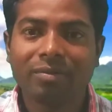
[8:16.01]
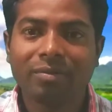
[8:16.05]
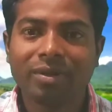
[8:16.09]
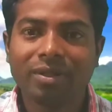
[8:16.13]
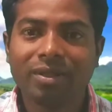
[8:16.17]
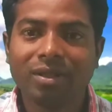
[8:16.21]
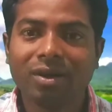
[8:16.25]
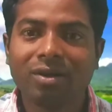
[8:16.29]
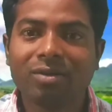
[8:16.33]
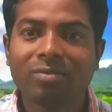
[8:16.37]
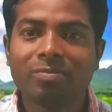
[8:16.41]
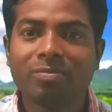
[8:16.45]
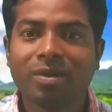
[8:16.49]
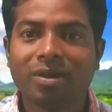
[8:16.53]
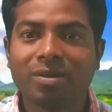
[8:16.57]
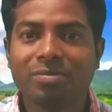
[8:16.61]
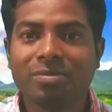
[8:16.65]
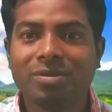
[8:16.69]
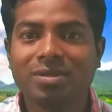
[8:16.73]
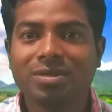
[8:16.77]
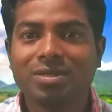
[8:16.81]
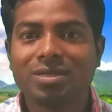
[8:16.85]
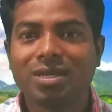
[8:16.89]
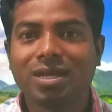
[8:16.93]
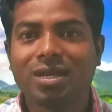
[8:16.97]
without
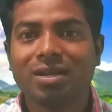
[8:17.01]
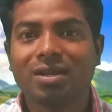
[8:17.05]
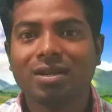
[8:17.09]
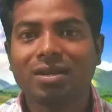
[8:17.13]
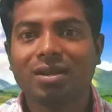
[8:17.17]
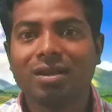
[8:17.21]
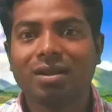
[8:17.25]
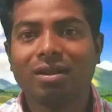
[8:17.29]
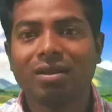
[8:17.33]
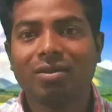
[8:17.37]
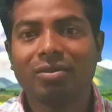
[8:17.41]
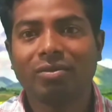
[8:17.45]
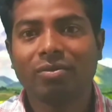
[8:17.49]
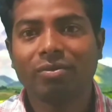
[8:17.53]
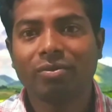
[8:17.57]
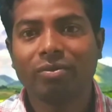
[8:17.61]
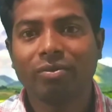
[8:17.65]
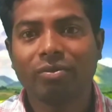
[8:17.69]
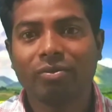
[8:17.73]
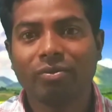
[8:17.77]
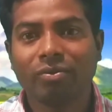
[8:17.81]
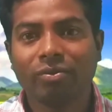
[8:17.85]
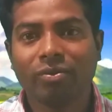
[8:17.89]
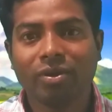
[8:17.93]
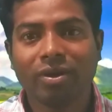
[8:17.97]
permission
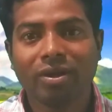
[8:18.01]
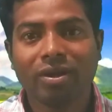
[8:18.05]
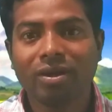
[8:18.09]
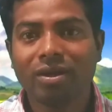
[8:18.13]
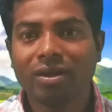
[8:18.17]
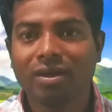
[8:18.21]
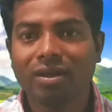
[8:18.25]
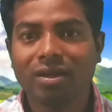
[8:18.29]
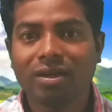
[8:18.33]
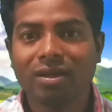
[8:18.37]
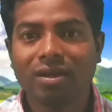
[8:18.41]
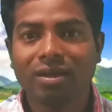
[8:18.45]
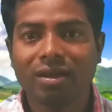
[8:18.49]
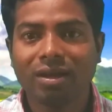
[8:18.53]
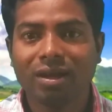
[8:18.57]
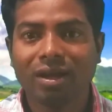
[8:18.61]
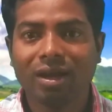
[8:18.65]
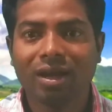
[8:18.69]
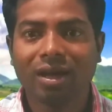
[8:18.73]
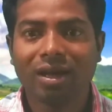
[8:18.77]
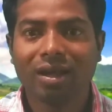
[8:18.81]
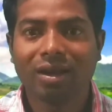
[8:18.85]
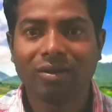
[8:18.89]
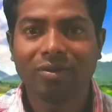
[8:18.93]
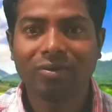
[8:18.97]
we
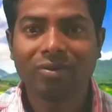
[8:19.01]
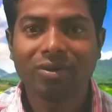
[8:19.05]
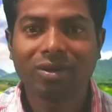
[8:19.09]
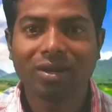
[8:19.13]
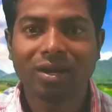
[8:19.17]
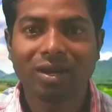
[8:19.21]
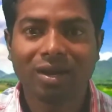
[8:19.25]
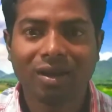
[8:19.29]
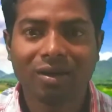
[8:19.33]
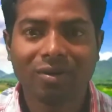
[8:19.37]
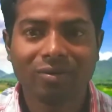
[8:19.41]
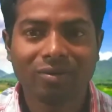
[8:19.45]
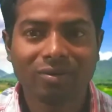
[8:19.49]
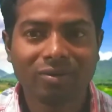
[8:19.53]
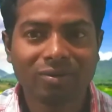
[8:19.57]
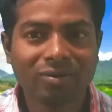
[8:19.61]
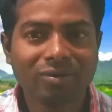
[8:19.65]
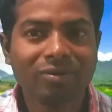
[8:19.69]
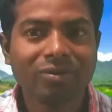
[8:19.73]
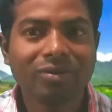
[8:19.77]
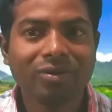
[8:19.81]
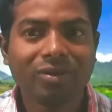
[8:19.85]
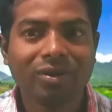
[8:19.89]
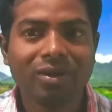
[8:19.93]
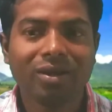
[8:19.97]
are not
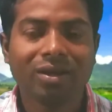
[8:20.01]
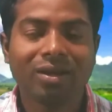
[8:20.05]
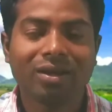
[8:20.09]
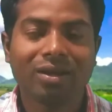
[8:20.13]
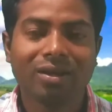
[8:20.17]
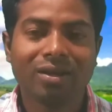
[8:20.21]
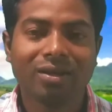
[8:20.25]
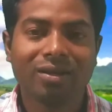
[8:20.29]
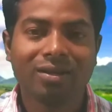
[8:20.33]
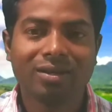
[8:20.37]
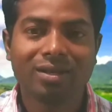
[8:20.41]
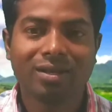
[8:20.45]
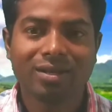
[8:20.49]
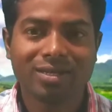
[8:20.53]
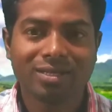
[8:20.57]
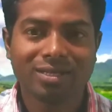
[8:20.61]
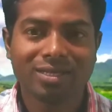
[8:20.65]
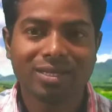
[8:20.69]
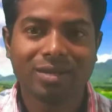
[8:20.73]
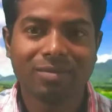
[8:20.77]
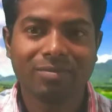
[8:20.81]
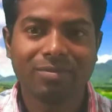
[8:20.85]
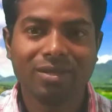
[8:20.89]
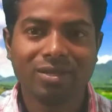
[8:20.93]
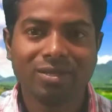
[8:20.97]
allowed to
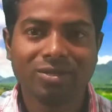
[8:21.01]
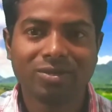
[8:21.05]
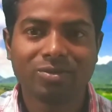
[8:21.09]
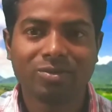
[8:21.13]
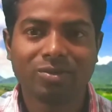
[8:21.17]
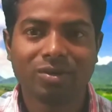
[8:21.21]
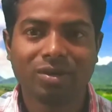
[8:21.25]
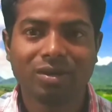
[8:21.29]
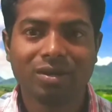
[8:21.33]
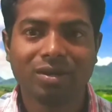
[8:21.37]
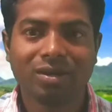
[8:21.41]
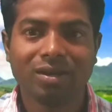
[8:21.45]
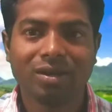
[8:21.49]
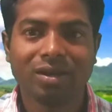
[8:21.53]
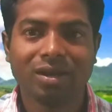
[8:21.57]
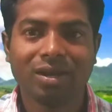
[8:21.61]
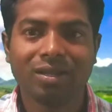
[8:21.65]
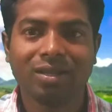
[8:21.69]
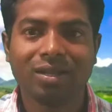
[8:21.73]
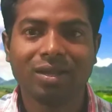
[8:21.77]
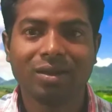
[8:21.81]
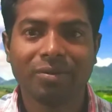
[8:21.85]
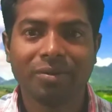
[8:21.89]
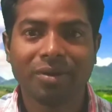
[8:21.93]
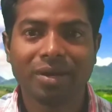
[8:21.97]
receive this one,
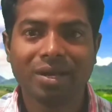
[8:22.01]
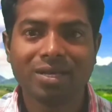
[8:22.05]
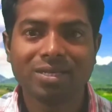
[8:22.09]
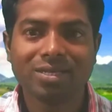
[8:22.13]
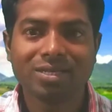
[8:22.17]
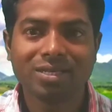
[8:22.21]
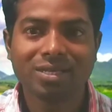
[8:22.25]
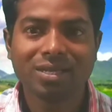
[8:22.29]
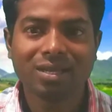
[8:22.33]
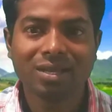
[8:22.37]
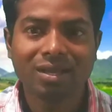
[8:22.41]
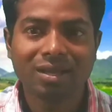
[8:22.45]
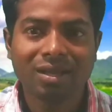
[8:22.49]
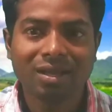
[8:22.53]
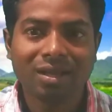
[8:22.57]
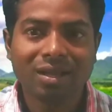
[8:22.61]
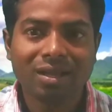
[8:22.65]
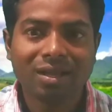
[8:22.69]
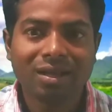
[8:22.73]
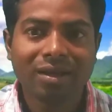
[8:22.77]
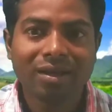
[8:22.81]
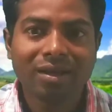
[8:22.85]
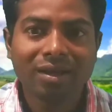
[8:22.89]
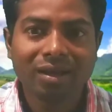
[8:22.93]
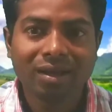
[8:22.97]
otherwise
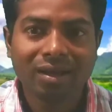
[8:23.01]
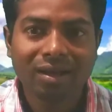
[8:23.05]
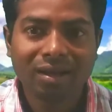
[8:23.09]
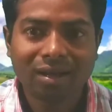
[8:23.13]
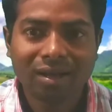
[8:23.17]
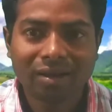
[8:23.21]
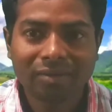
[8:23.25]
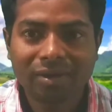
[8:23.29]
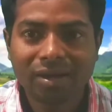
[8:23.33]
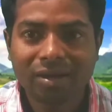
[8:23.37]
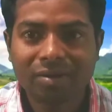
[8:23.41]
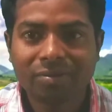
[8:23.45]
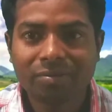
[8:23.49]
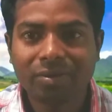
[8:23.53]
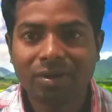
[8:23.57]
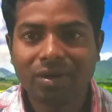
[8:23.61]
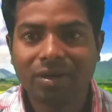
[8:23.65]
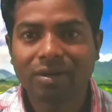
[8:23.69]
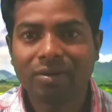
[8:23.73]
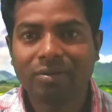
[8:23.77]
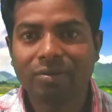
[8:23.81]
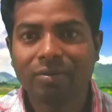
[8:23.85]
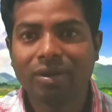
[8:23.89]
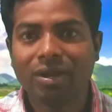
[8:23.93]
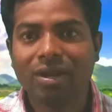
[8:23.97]

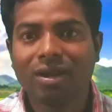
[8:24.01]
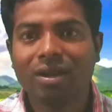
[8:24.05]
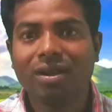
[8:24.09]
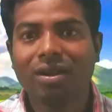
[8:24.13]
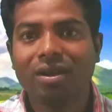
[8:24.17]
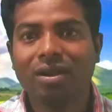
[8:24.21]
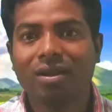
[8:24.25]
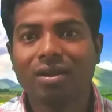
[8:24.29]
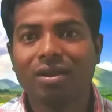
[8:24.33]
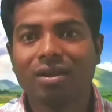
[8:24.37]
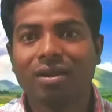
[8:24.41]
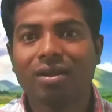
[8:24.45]
government will